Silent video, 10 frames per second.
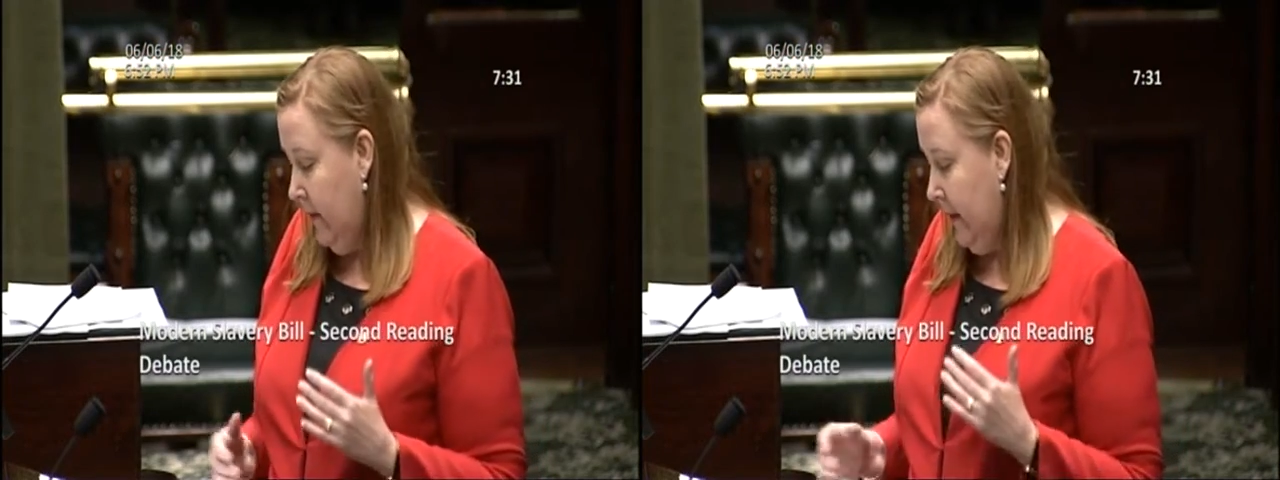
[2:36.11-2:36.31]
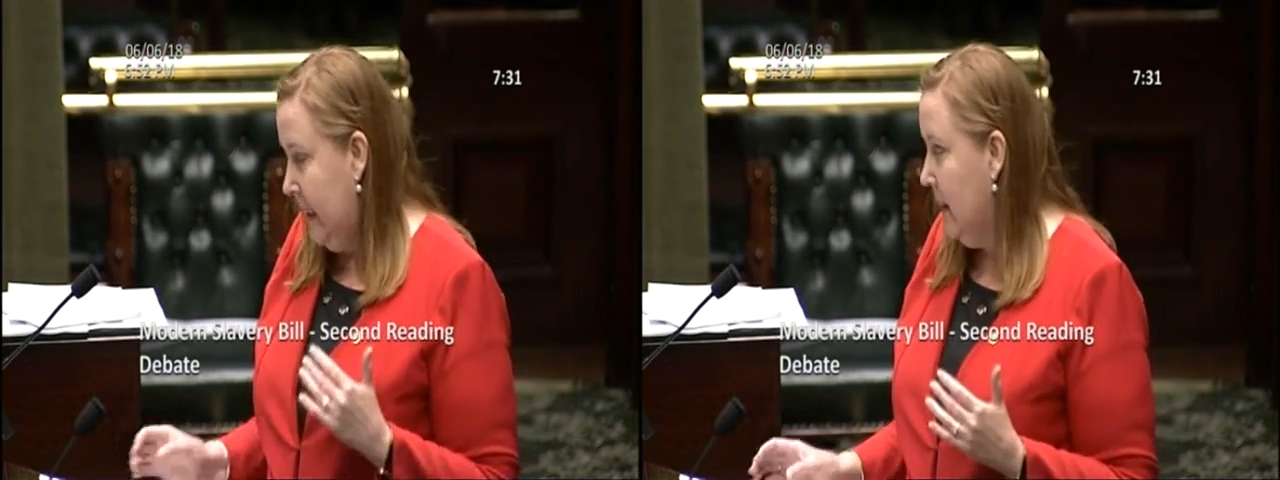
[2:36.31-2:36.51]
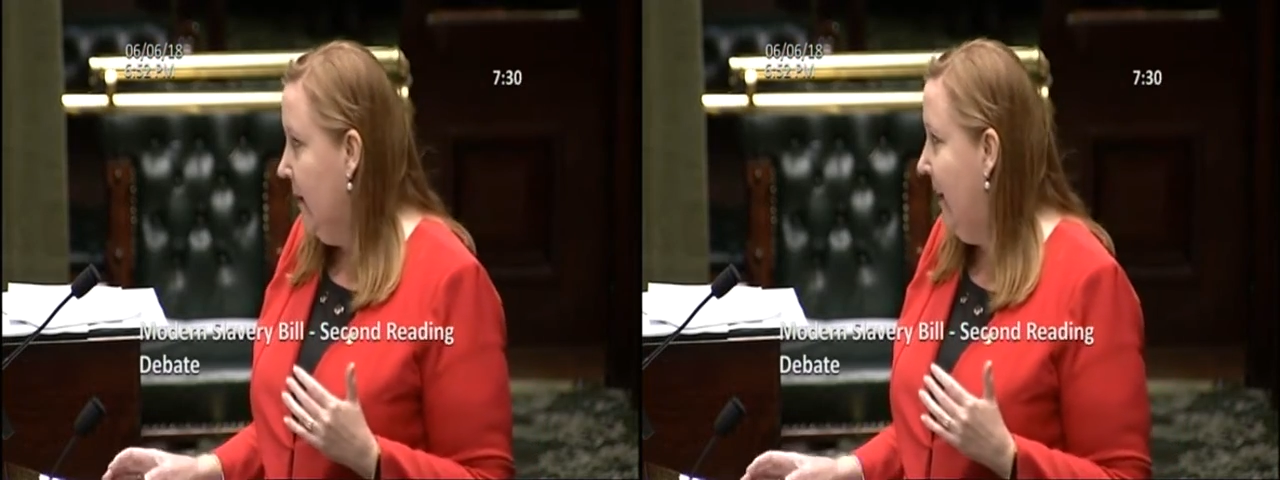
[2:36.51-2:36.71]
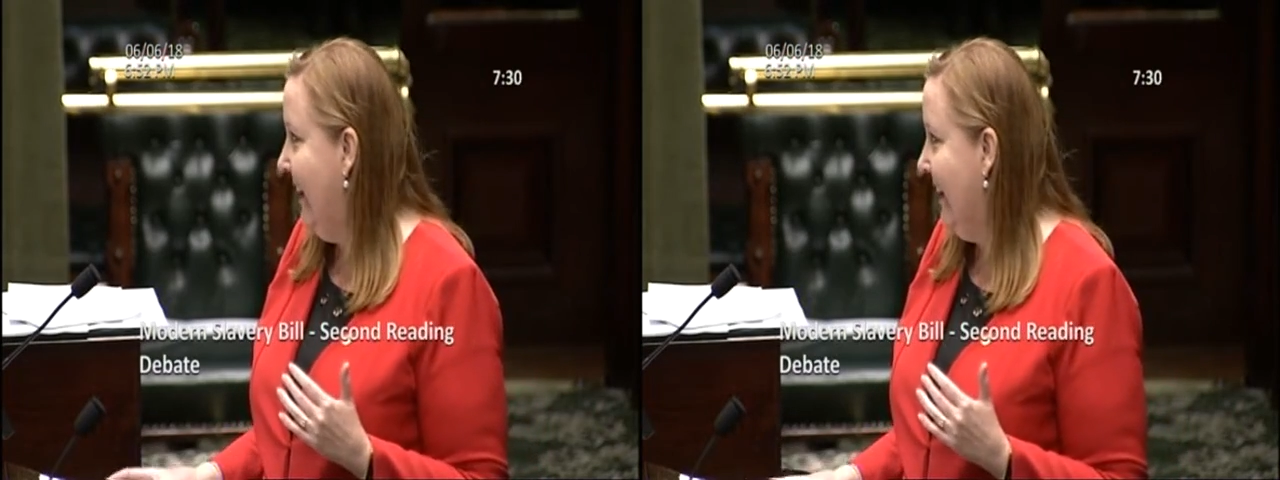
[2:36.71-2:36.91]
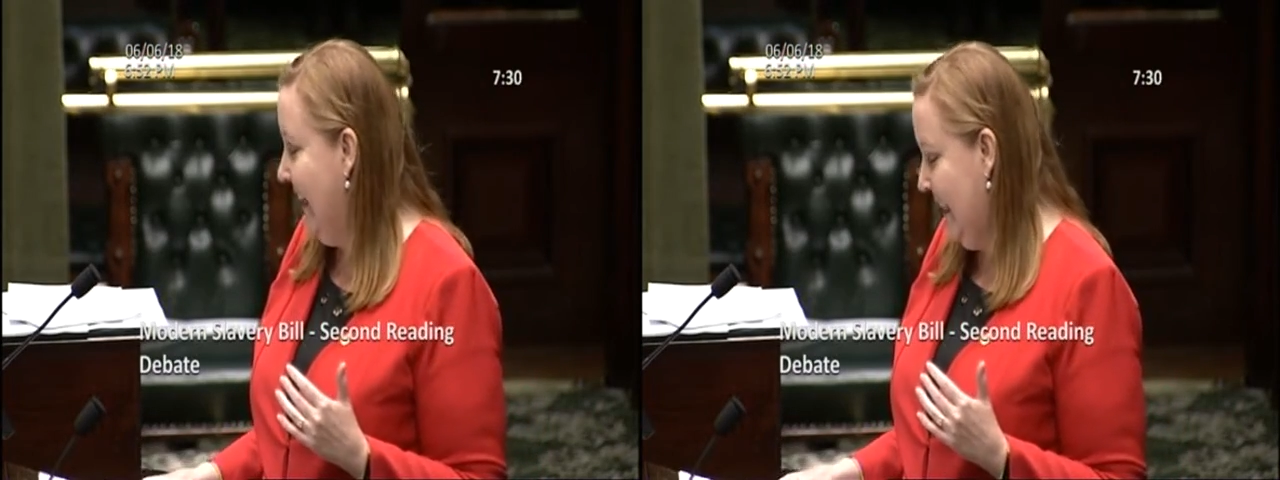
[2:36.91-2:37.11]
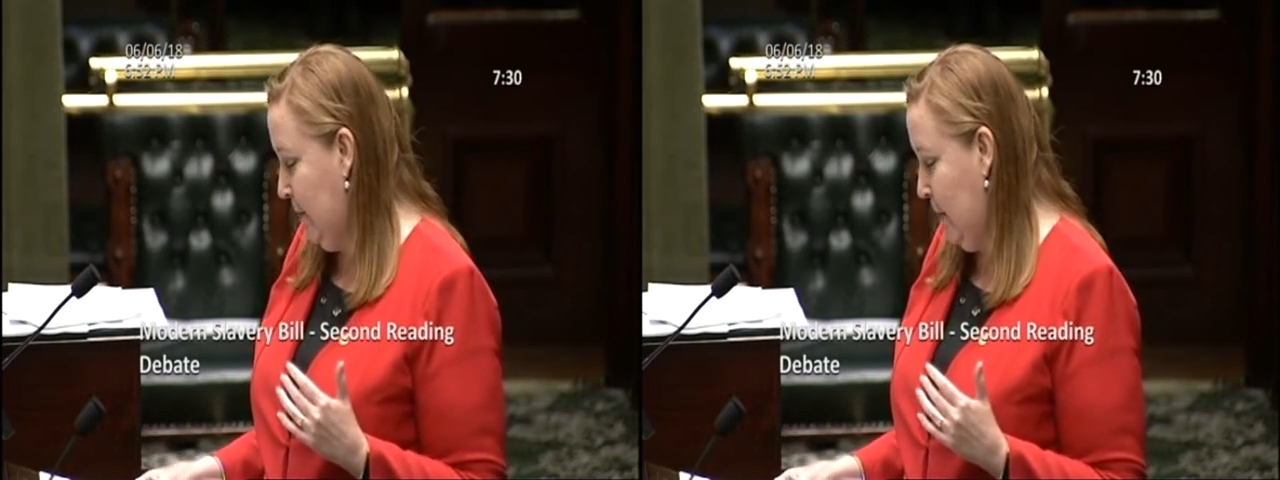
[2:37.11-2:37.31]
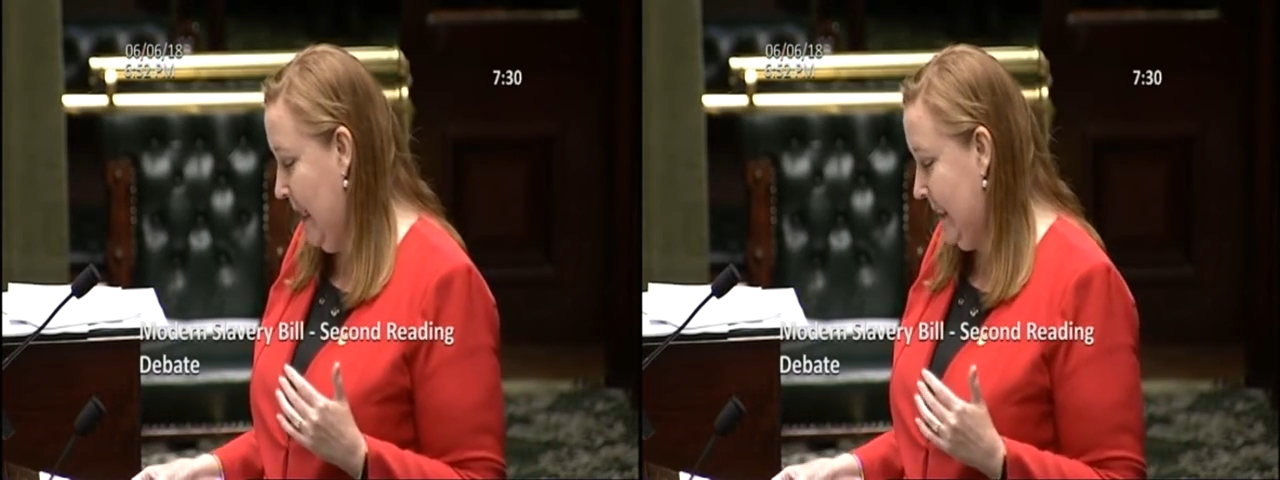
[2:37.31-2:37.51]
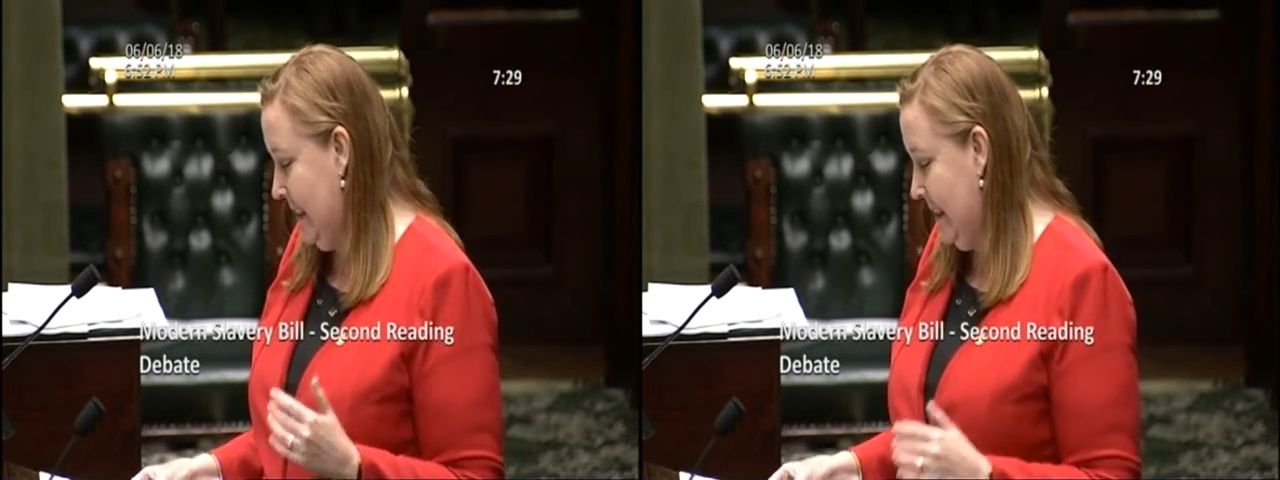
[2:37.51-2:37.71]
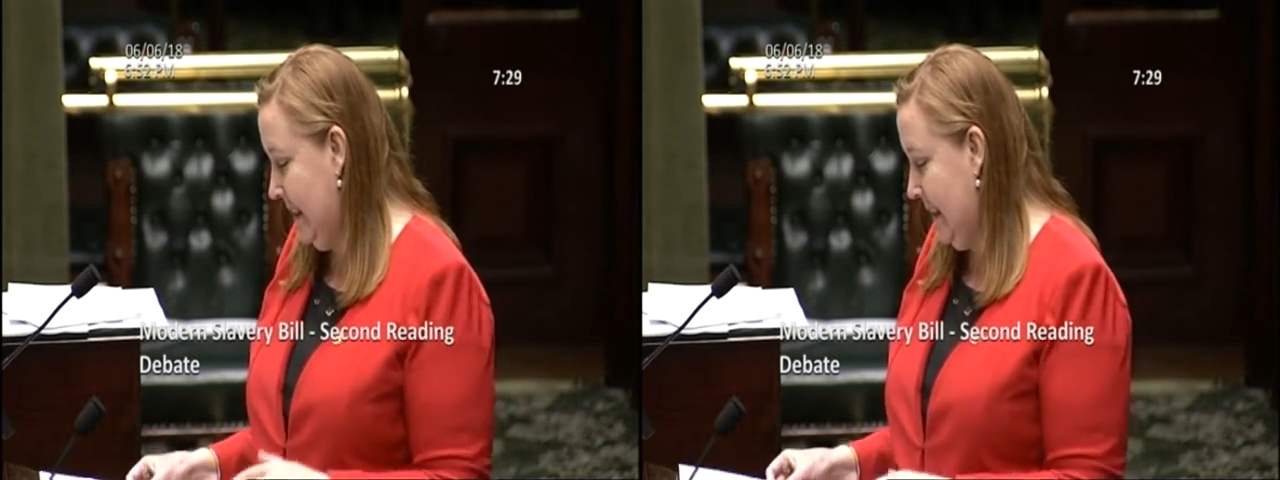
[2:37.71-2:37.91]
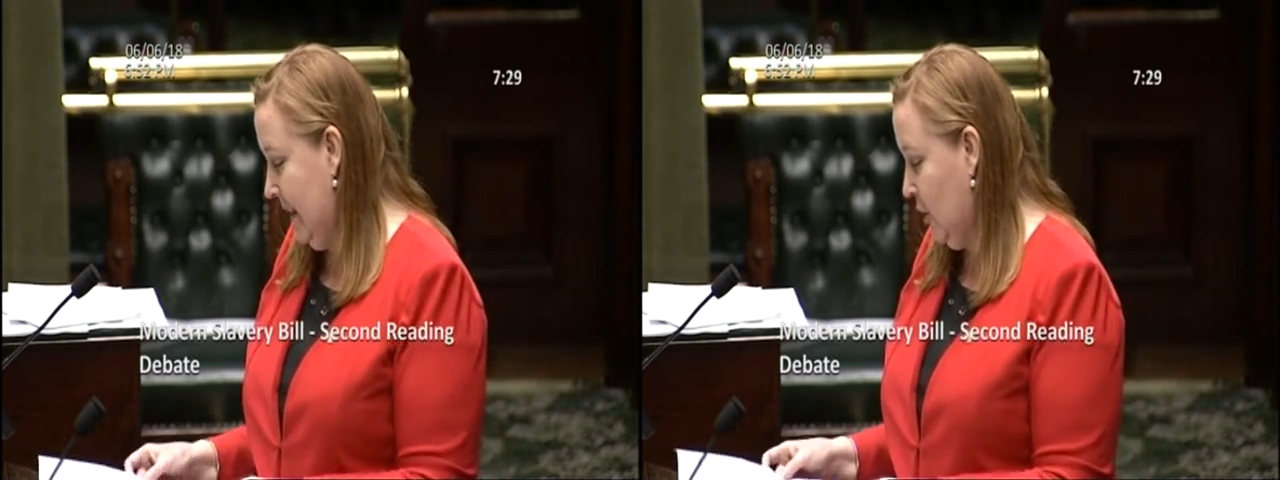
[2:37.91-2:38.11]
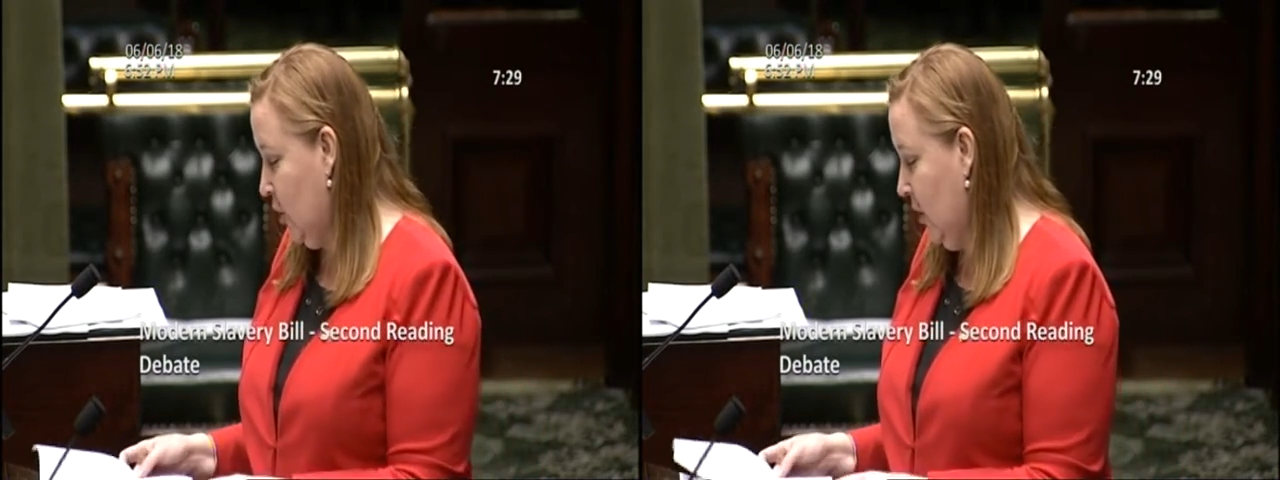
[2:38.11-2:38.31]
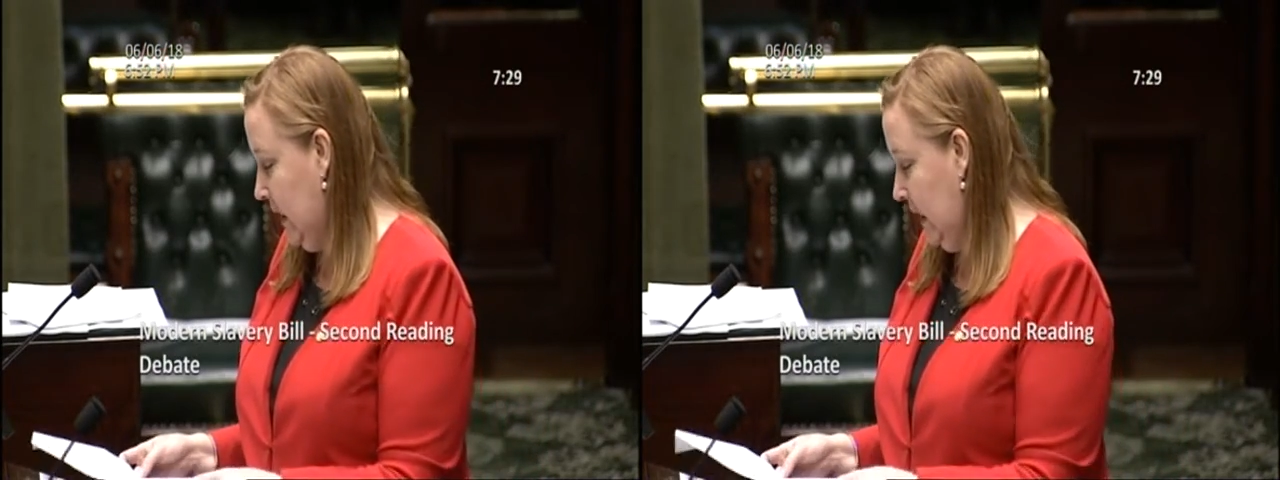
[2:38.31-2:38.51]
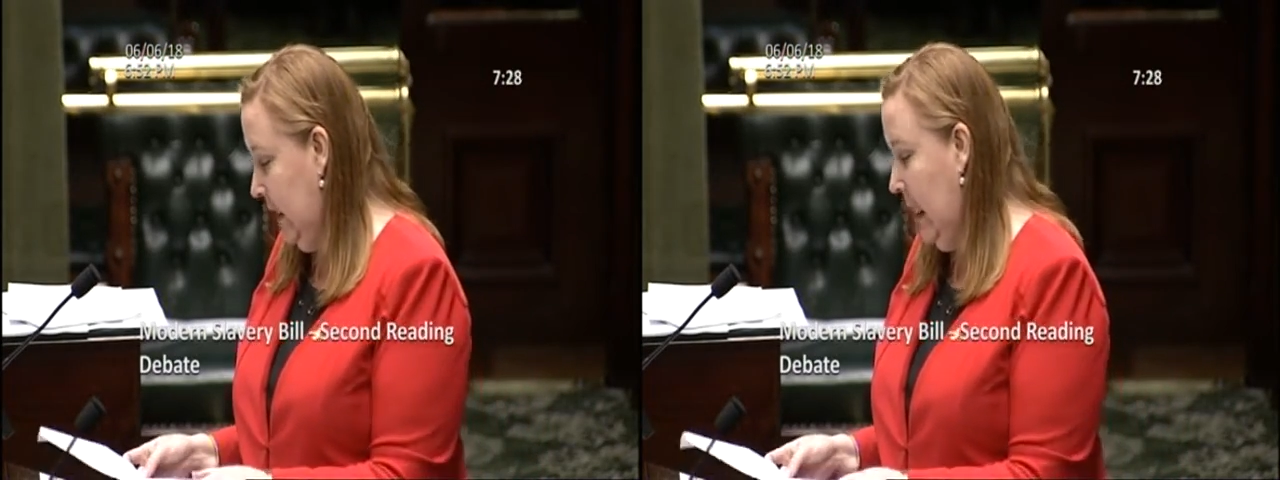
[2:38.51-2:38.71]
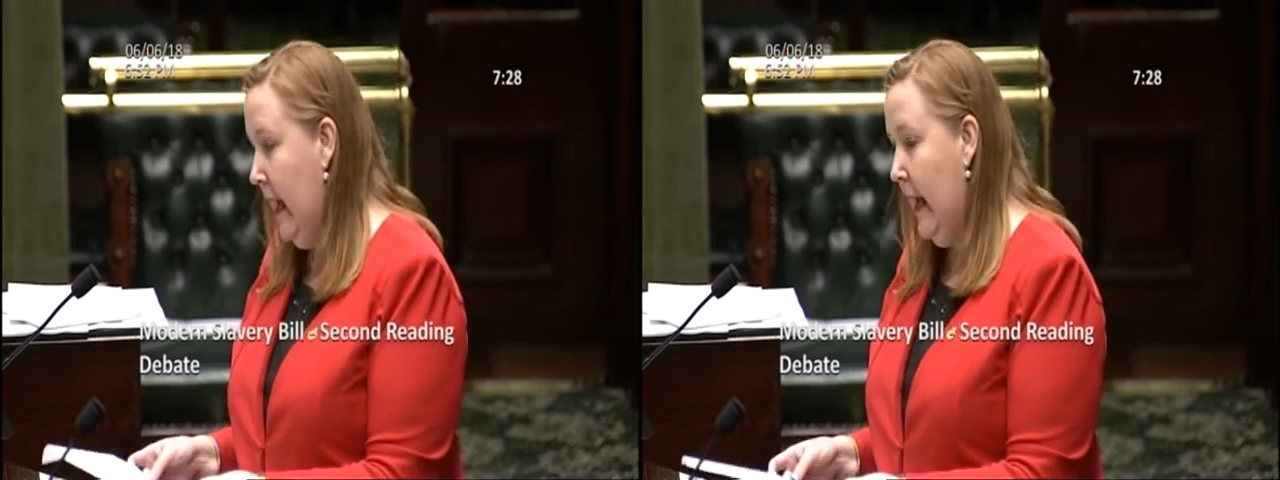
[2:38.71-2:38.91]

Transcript: These practices are shocking